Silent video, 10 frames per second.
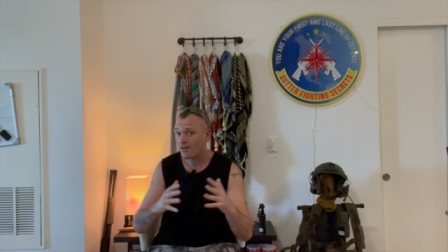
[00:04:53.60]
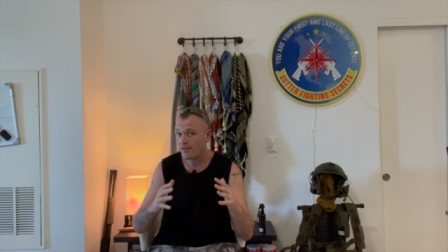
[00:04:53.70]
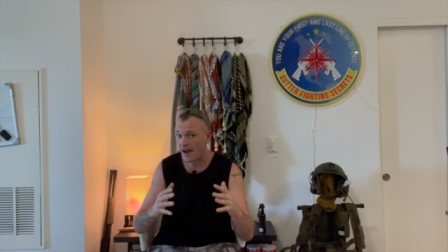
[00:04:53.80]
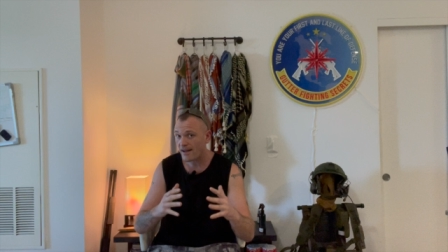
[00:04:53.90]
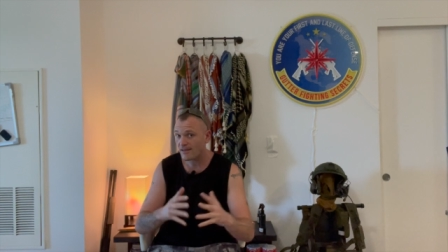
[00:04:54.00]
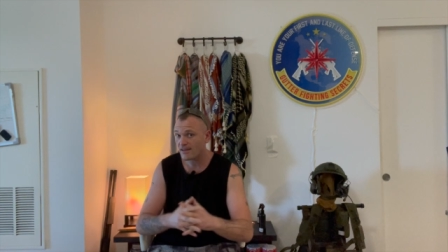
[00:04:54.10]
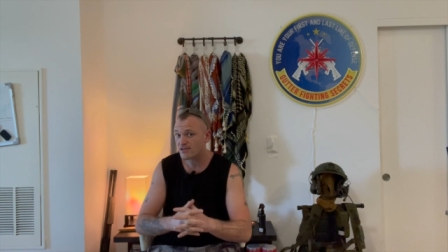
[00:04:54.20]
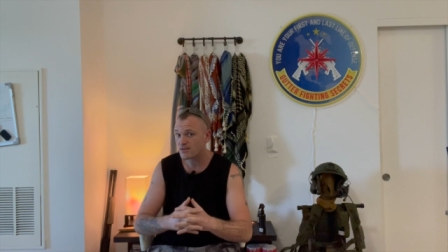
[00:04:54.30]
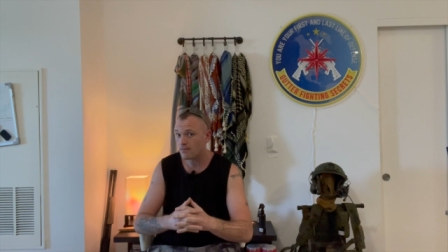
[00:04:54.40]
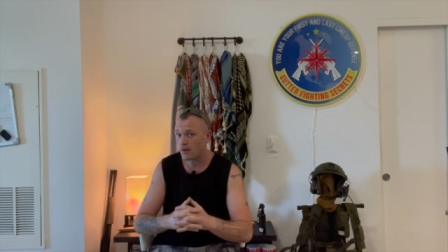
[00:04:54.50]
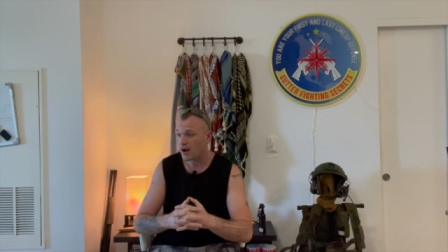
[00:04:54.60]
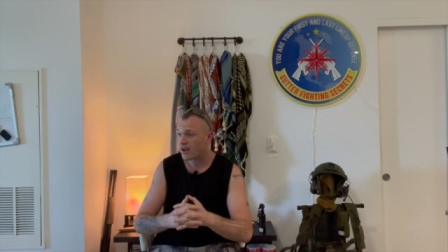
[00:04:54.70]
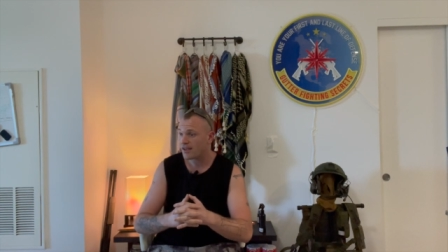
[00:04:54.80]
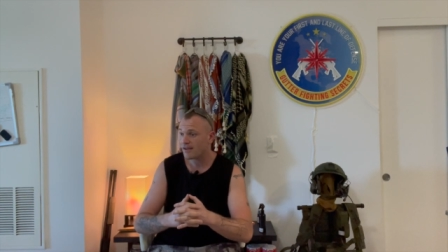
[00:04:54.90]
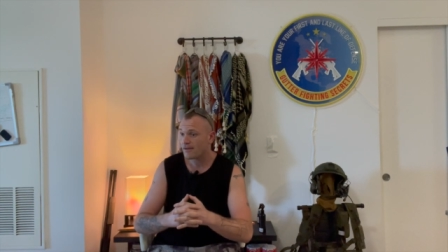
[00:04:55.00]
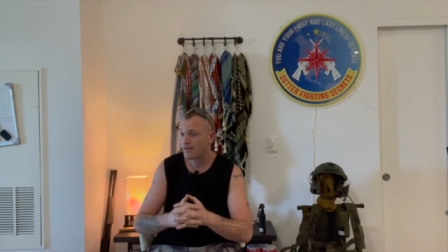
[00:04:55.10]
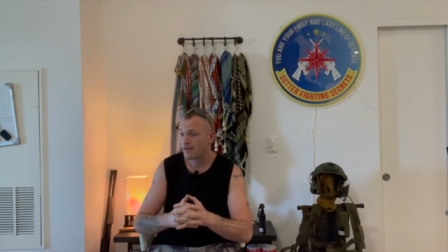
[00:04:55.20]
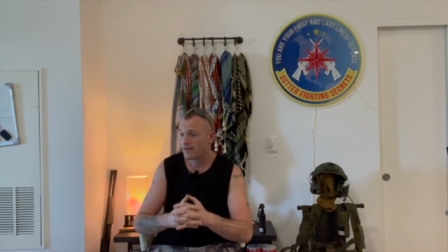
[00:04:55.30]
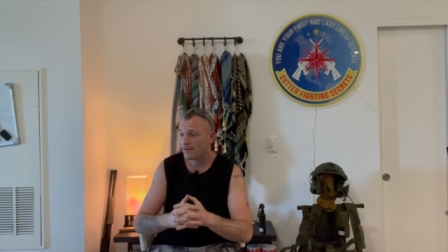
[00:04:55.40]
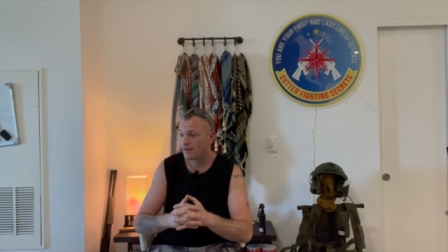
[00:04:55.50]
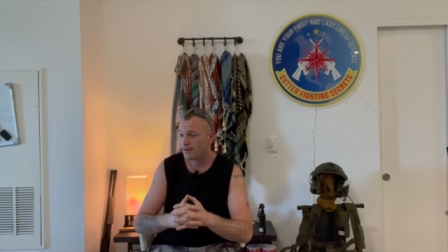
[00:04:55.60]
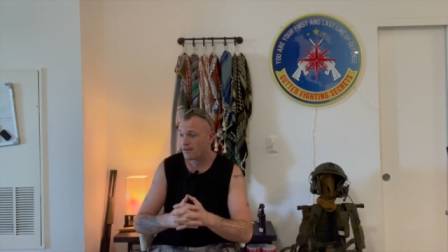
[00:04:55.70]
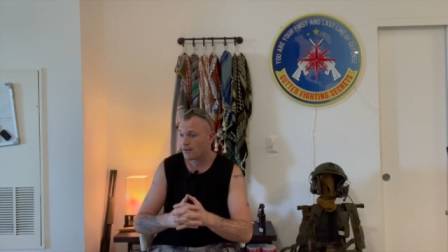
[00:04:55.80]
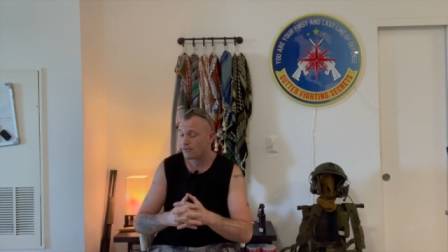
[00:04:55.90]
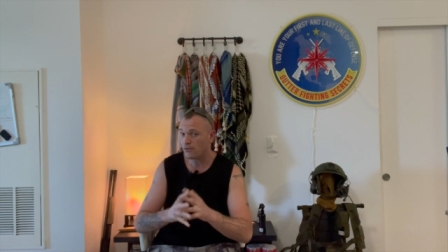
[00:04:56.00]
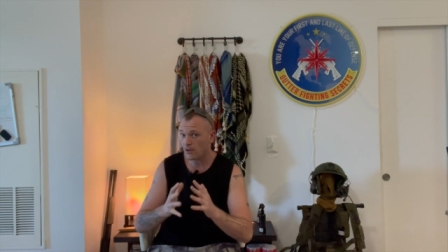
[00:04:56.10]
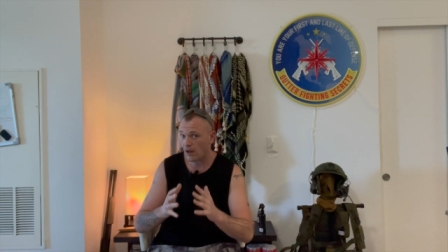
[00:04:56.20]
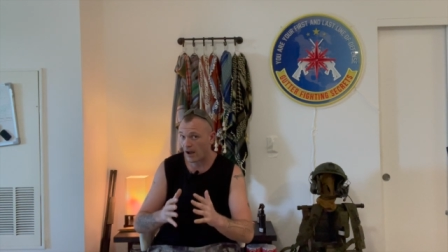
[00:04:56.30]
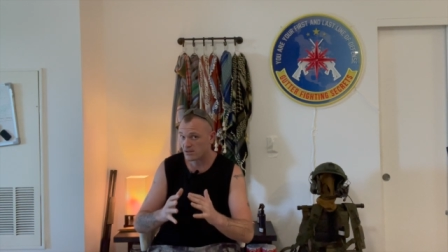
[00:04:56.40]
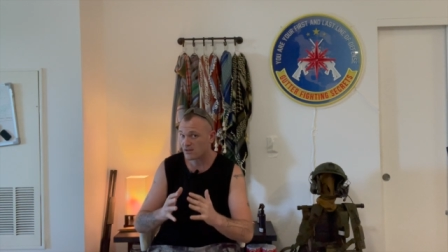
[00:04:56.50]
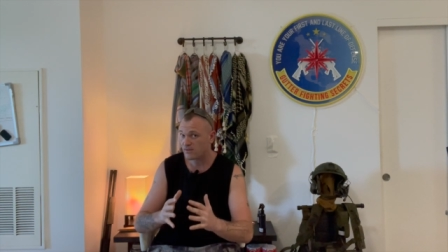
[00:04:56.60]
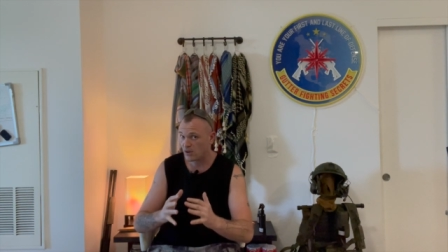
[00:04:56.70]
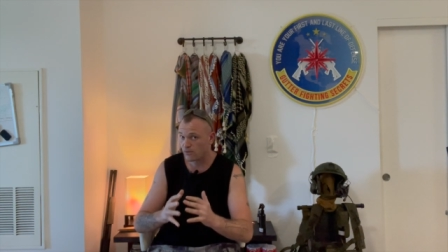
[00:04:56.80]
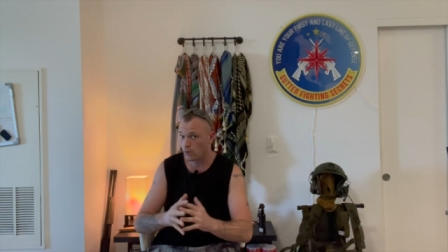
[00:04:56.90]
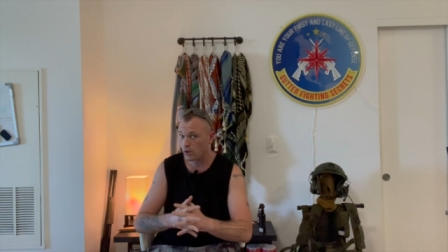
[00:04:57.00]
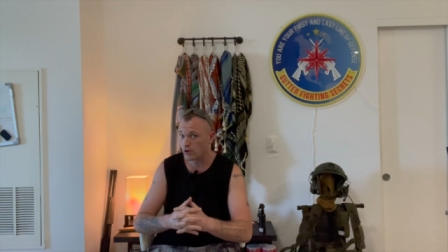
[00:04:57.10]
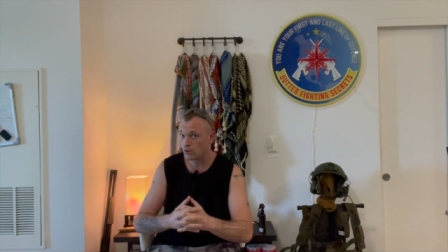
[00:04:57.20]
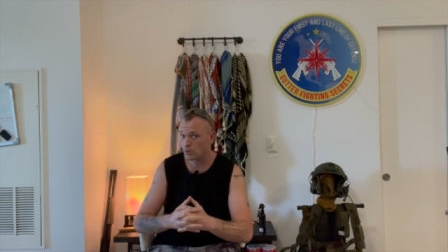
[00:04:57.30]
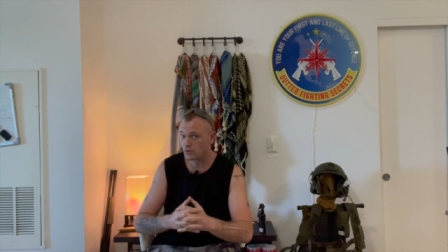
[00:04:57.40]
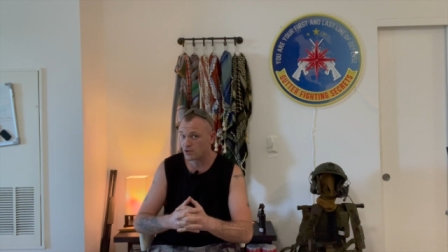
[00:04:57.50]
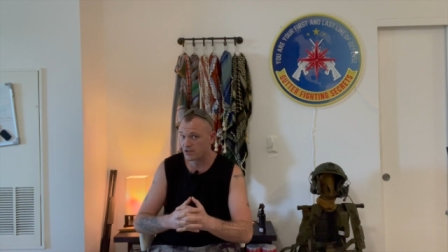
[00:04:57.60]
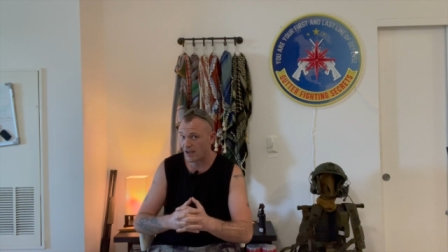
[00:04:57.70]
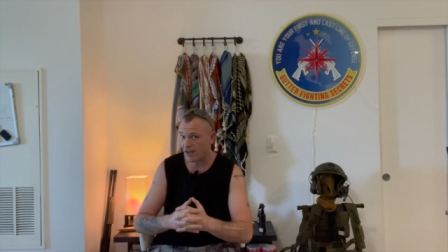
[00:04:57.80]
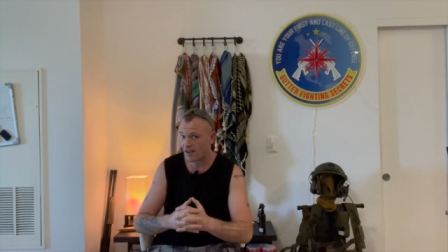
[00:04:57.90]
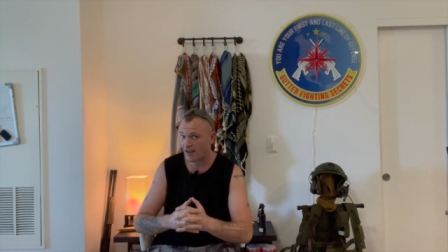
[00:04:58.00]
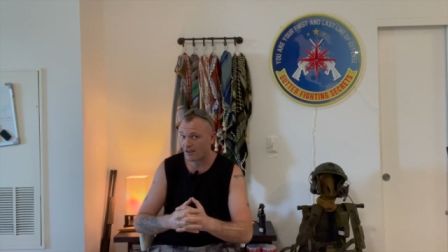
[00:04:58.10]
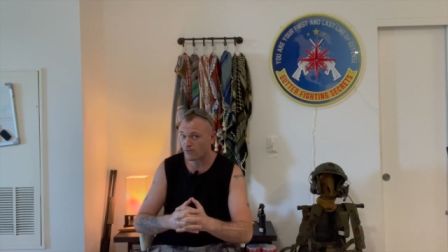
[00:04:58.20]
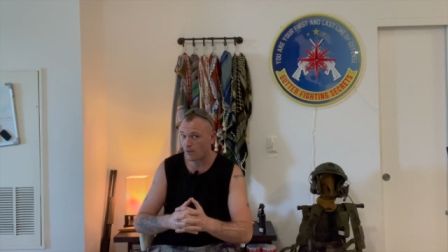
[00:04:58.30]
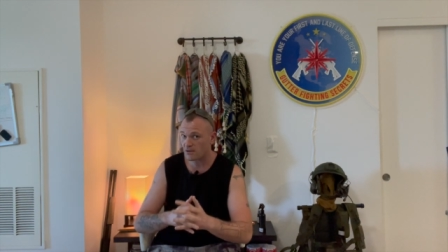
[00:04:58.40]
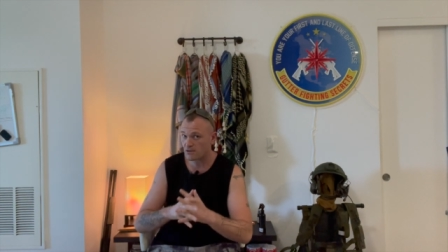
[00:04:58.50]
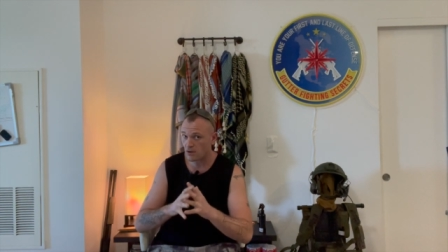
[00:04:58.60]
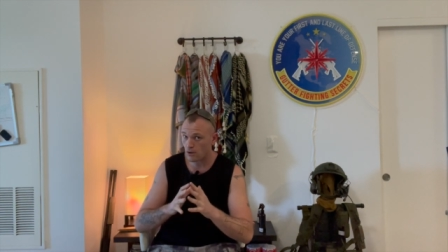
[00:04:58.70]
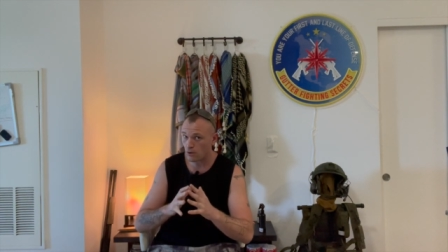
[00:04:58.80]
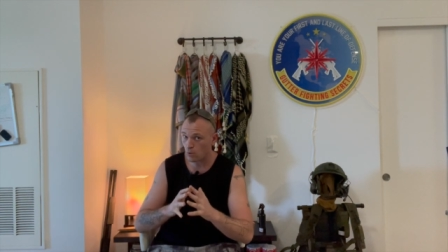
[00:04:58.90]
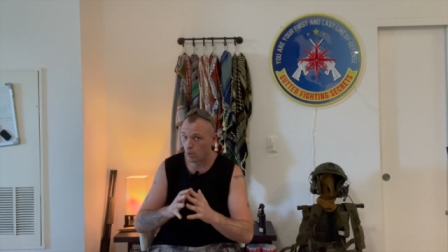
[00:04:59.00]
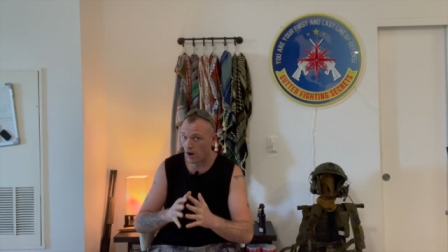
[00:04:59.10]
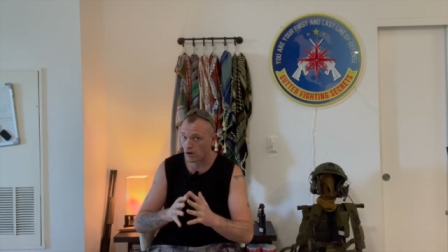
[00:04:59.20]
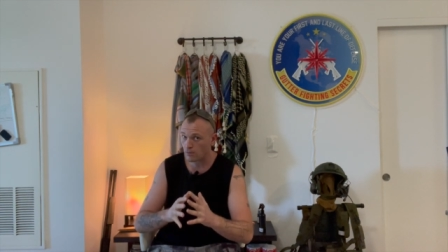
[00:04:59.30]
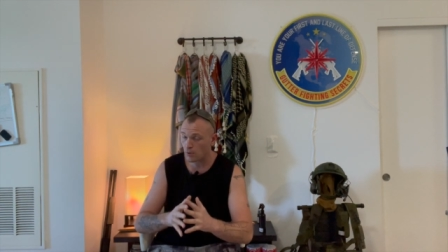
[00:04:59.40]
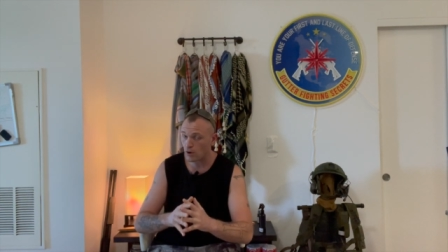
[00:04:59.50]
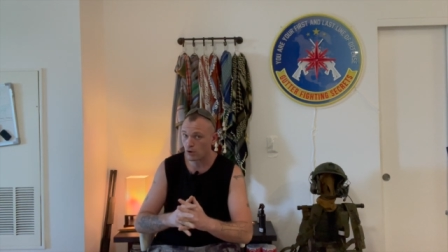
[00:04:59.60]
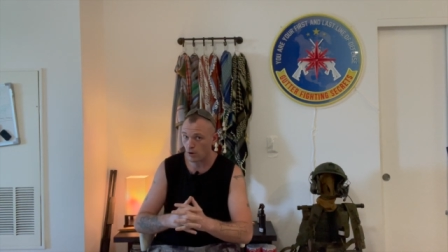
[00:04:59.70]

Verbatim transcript: That is my philosophy for you today as far as the Water Book